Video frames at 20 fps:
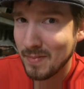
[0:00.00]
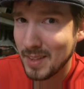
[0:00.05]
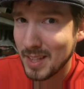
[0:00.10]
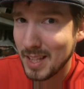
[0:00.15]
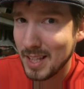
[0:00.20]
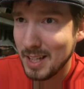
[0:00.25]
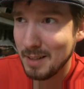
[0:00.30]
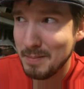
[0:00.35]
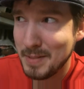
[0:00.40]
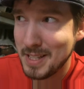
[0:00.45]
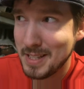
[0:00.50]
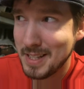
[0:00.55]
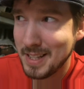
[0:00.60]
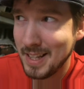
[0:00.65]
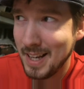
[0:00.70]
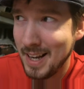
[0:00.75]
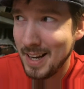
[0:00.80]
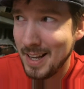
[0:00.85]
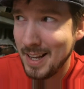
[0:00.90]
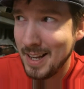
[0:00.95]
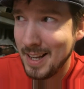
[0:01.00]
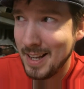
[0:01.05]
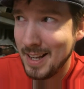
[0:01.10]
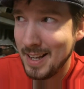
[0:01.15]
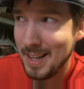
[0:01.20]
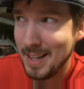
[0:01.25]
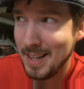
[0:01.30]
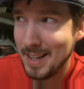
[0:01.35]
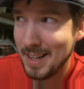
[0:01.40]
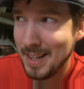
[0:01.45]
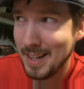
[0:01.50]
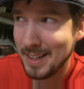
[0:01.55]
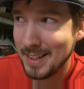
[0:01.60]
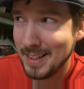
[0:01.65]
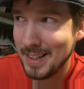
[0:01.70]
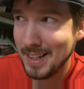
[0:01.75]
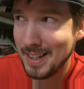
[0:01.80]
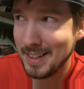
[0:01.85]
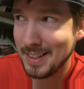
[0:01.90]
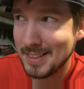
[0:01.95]
just kind of
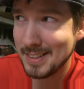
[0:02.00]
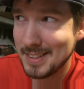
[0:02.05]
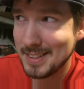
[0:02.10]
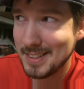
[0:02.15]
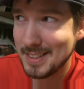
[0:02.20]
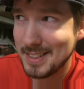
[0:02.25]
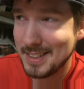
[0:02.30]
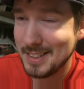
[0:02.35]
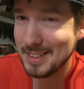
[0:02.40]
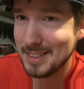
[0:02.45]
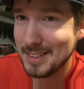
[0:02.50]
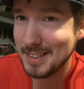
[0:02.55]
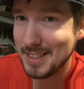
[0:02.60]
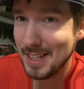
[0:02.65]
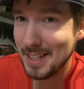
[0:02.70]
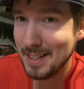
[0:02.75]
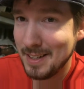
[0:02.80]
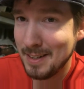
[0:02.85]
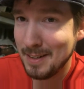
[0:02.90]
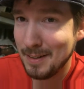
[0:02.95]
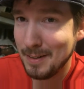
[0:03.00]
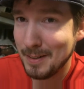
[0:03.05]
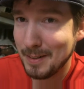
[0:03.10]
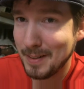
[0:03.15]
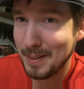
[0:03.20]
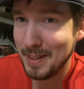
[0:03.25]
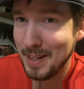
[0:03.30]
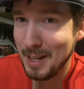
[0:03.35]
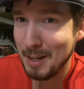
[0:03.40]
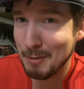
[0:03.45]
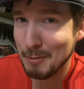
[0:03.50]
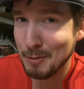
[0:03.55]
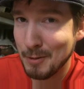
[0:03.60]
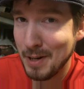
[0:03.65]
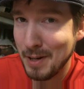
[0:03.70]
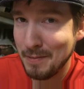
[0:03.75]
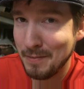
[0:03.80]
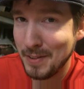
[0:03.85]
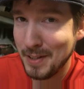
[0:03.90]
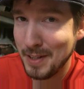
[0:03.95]
getting tired of looking at
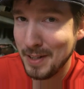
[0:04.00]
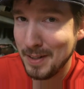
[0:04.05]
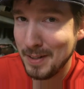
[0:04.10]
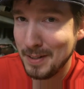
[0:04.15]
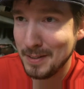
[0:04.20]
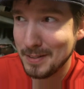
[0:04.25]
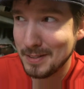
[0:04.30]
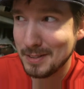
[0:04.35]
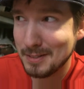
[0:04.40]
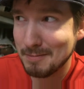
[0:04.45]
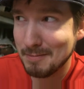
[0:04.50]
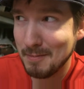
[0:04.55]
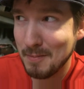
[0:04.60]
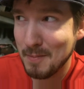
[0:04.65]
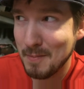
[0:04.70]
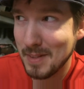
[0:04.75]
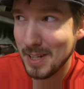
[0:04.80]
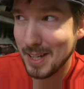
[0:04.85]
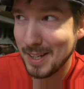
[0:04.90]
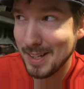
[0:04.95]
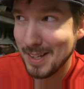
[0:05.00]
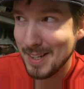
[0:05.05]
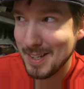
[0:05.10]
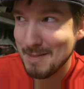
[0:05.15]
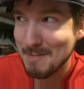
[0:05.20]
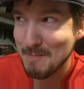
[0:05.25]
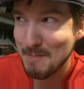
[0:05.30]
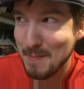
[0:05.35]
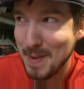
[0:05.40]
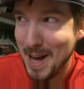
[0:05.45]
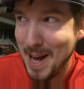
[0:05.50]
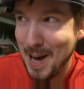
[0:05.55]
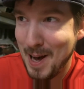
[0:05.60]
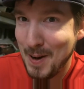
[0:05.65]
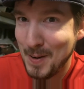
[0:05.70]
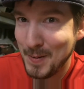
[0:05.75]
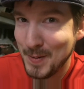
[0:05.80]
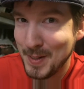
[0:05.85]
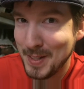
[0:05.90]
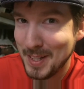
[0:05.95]
Raphael's
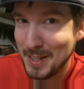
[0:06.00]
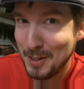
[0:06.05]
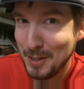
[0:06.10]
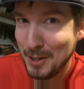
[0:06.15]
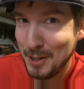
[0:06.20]
mound all